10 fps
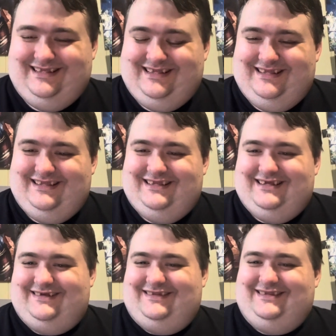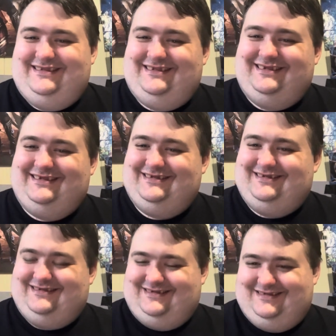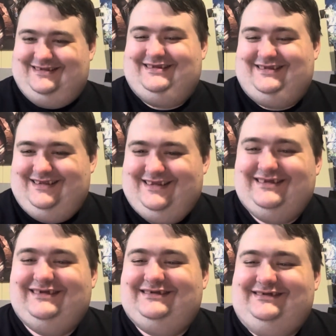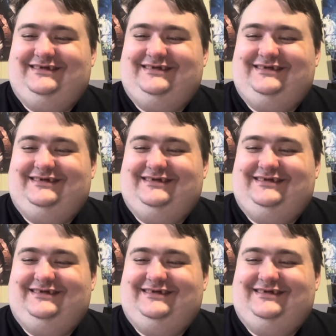Nothing is said.